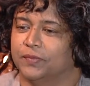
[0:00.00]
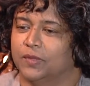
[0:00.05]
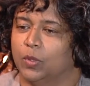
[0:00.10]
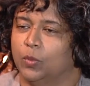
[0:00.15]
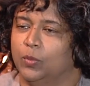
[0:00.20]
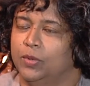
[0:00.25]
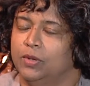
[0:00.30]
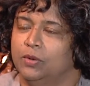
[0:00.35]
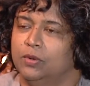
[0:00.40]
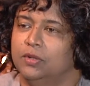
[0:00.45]

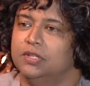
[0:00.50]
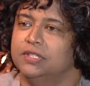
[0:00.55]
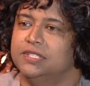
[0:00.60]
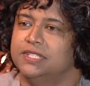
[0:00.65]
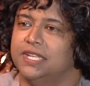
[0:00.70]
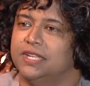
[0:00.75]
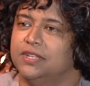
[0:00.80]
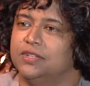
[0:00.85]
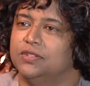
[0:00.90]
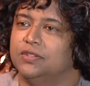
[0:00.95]
we all
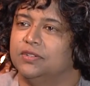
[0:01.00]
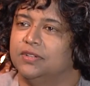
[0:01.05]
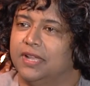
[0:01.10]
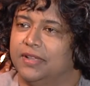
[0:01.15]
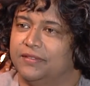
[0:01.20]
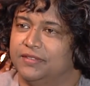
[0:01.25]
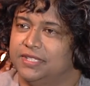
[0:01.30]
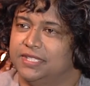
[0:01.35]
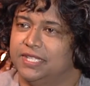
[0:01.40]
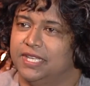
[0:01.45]
tend to
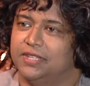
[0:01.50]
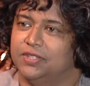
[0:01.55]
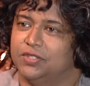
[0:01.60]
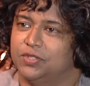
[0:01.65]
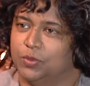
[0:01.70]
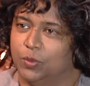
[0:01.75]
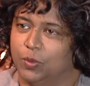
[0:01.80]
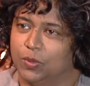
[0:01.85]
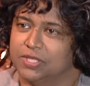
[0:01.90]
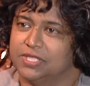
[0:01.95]
gravitate
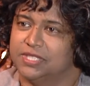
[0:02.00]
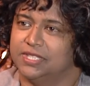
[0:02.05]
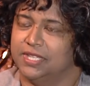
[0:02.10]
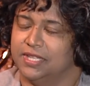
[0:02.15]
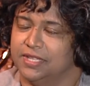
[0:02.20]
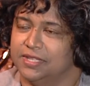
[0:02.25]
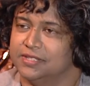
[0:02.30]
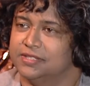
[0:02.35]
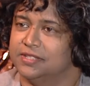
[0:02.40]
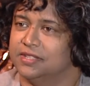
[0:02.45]
towards
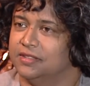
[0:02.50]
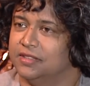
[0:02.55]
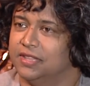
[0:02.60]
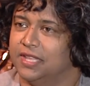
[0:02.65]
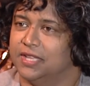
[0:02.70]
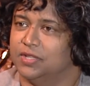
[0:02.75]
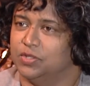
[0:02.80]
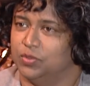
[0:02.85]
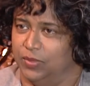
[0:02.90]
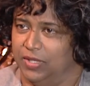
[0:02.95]
things
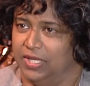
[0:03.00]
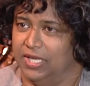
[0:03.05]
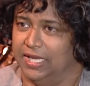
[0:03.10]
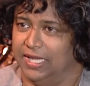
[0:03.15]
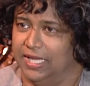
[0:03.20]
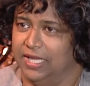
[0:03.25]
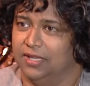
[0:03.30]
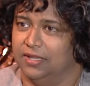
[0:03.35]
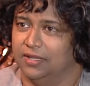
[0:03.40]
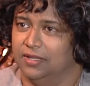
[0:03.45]
that we
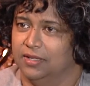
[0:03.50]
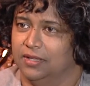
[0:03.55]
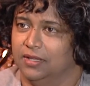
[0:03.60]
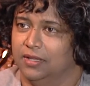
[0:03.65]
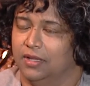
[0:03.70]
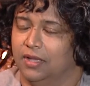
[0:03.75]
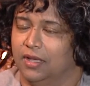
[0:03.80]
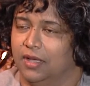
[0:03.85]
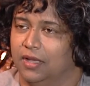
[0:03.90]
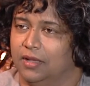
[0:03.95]
like,
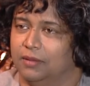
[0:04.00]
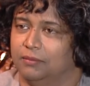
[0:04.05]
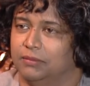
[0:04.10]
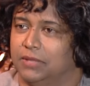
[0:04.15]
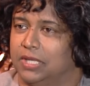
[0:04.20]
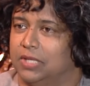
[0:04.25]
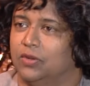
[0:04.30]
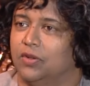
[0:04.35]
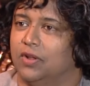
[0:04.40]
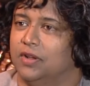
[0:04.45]

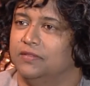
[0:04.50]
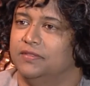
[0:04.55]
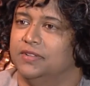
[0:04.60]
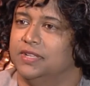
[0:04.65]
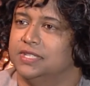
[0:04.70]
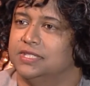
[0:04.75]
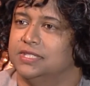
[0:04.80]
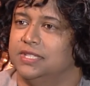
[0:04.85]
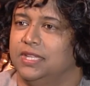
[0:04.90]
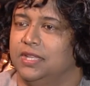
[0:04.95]
and
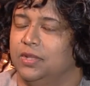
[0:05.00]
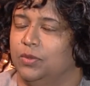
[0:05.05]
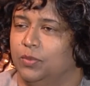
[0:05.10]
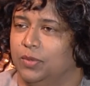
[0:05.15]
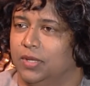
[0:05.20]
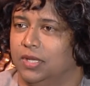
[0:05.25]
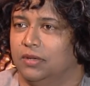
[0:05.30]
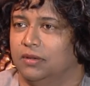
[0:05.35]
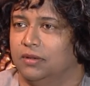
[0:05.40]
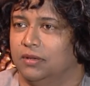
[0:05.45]
conversely,
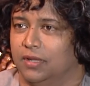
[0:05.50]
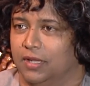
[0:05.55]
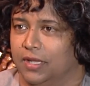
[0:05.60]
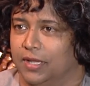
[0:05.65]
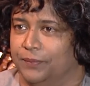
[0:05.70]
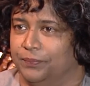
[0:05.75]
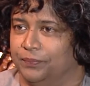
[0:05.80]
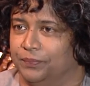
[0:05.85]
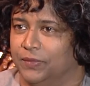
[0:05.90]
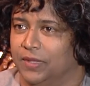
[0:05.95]

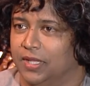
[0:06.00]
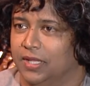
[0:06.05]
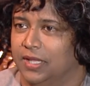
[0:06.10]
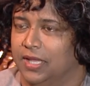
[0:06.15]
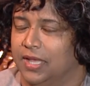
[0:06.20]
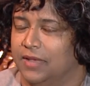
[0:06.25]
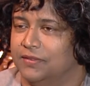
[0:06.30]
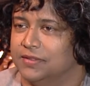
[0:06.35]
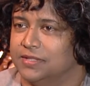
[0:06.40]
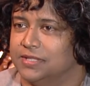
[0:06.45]
we're
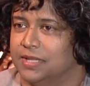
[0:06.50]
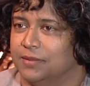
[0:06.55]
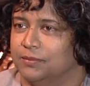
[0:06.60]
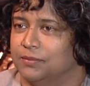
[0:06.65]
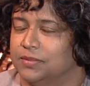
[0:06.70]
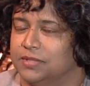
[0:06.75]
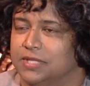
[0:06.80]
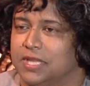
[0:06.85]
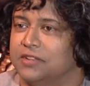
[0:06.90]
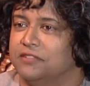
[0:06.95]
have some
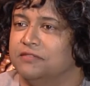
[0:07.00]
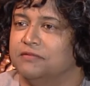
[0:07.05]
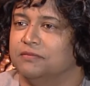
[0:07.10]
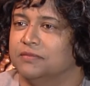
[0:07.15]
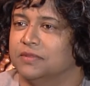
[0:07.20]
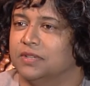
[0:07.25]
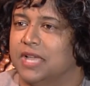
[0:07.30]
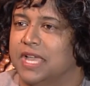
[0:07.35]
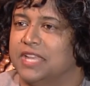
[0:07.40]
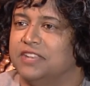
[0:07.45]

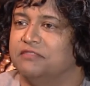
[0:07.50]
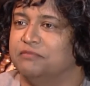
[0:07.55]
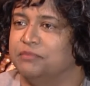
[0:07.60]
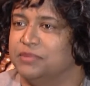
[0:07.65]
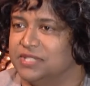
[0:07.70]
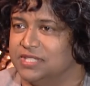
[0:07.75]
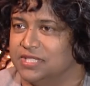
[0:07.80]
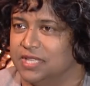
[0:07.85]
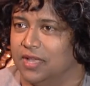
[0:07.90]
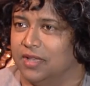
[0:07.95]
kind of
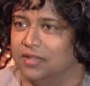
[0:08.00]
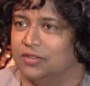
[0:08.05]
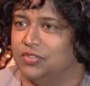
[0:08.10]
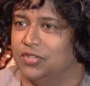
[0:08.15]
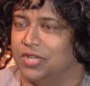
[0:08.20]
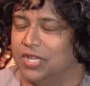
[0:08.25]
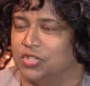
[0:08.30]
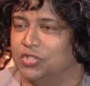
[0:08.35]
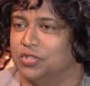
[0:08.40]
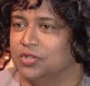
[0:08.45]
bizarre
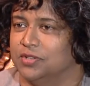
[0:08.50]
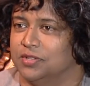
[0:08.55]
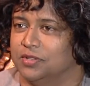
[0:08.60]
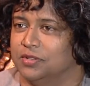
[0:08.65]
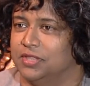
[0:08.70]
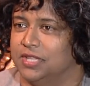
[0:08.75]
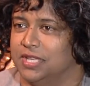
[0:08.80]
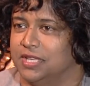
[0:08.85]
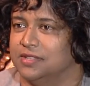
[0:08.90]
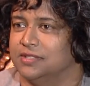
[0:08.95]
attraction to
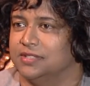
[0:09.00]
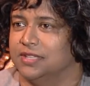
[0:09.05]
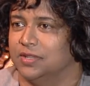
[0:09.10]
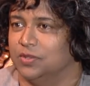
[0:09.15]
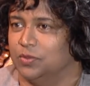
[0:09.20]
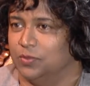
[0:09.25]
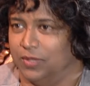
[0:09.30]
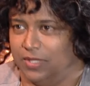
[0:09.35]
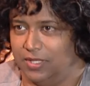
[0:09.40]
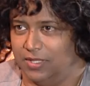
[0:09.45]
things that
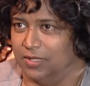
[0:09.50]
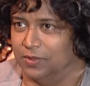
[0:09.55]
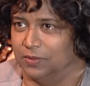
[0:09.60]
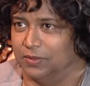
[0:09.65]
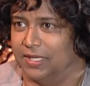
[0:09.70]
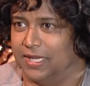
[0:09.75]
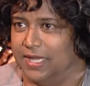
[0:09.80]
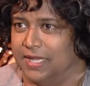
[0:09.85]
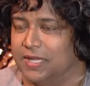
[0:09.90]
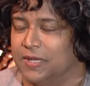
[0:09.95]
we don't
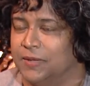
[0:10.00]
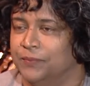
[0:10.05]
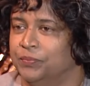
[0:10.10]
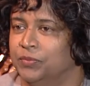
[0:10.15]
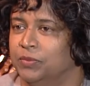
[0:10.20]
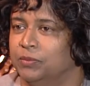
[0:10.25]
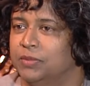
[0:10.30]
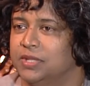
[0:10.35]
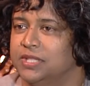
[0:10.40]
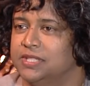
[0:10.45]
like.
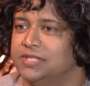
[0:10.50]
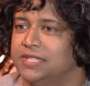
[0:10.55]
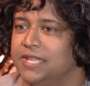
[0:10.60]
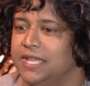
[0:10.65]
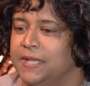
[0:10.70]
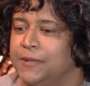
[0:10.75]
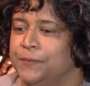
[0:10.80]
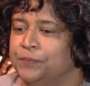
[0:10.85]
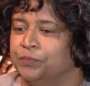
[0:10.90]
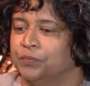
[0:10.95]
But
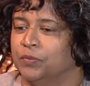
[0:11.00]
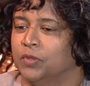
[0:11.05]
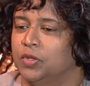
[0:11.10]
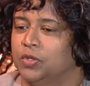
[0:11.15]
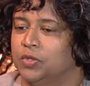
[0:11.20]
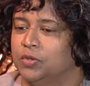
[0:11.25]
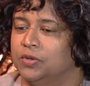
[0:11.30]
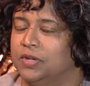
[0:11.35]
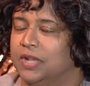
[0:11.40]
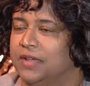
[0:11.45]
say
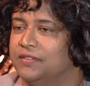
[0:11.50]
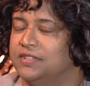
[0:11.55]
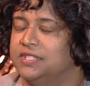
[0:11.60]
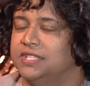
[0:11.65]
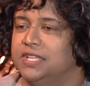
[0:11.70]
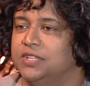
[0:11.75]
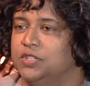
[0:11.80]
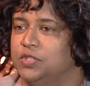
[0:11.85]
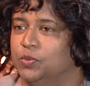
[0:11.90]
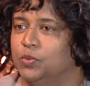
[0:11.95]
you
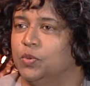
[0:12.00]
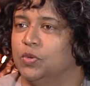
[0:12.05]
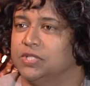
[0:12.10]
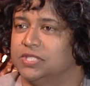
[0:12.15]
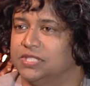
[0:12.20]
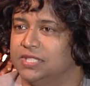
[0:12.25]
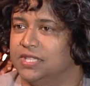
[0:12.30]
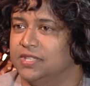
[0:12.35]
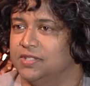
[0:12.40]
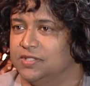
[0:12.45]
gravitate towards
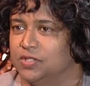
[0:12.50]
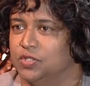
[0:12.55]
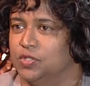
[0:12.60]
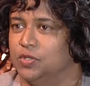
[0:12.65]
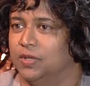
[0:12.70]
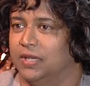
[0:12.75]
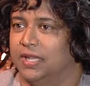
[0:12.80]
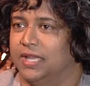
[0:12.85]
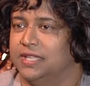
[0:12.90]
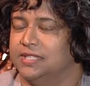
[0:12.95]
things that you
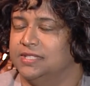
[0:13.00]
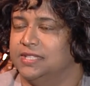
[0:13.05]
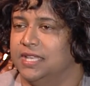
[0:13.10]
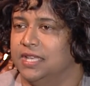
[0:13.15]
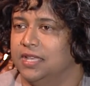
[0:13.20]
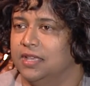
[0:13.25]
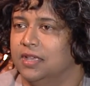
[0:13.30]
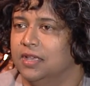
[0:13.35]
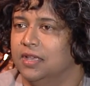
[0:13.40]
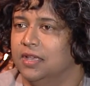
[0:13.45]
like.
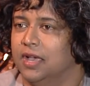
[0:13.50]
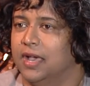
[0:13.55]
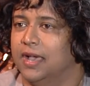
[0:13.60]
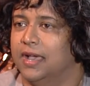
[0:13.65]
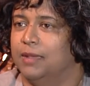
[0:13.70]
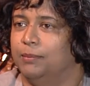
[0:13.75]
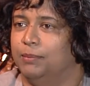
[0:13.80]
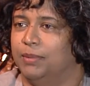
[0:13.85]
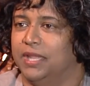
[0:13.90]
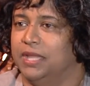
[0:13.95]
Say
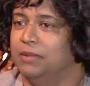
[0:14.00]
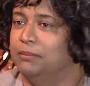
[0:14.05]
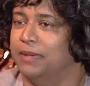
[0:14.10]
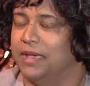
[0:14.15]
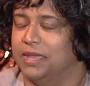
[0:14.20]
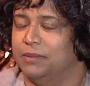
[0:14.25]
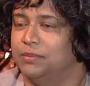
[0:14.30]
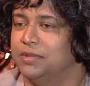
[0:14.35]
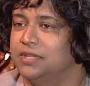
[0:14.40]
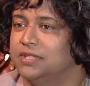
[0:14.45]
I play
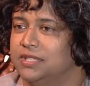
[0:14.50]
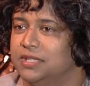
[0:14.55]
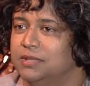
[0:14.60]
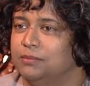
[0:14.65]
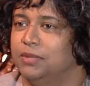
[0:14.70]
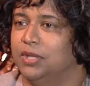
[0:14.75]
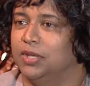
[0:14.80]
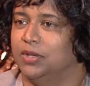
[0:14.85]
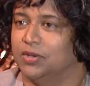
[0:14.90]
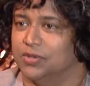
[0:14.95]
badminton
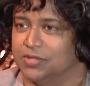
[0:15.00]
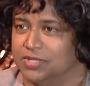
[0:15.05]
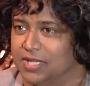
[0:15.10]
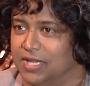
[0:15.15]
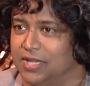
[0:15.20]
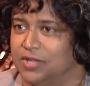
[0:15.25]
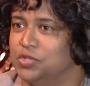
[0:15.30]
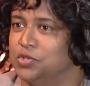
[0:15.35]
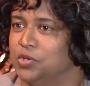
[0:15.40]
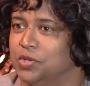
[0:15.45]
because I
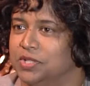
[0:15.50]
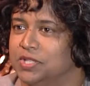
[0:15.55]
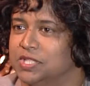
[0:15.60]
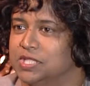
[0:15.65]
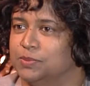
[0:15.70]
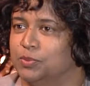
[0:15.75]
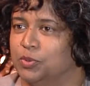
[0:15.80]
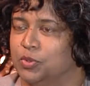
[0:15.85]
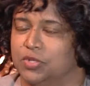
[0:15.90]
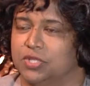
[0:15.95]
enjoy the
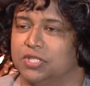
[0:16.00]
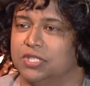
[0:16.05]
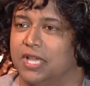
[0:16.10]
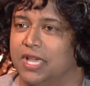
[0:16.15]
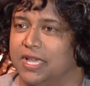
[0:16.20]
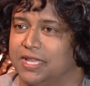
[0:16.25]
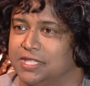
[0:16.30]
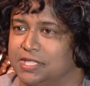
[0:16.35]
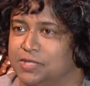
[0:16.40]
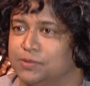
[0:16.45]
sport.
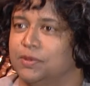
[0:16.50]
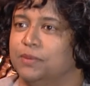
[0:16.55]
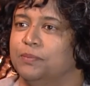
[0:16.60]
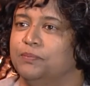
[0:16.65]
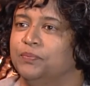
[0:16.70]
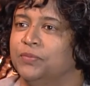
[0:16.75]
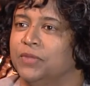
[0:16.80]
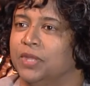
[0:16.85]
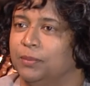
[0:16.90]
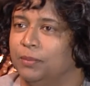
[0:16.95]
I
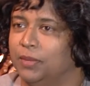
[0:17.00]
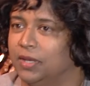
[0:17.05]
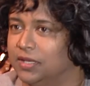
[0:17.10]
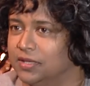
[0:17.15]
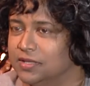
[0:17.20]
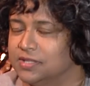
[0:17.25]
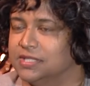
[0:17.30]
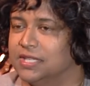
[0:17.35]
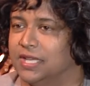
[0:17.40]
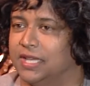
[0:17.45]
swim
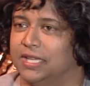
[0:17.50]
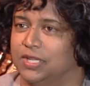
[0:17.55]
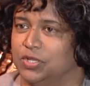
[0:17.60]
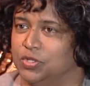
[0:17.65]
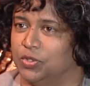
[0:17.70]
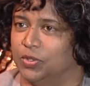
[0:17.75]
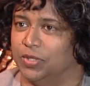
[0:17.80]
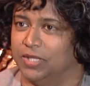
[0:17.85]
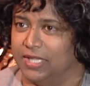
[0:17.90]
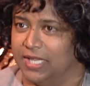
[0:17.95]
because I
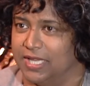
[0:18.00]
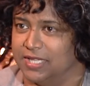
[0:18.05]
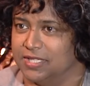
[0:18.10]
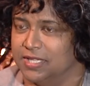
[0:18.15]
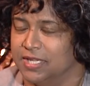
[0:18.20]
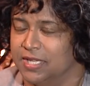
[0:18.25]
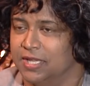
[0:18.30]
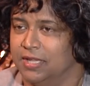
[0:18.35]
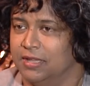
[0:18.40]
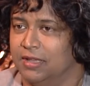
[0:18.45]
enjoy that.
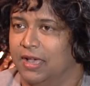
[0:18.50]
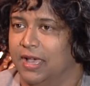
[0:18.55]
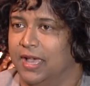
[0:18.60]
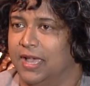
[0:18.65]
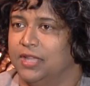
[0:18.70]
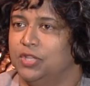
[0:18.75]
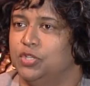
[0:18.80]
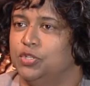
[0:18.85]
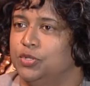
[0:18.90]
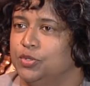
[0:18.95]

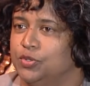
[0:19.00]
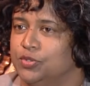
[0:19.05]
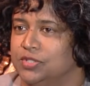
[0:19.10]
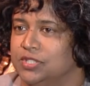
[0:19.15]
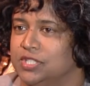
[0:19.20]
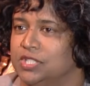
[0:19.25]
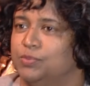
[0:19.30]
I choose this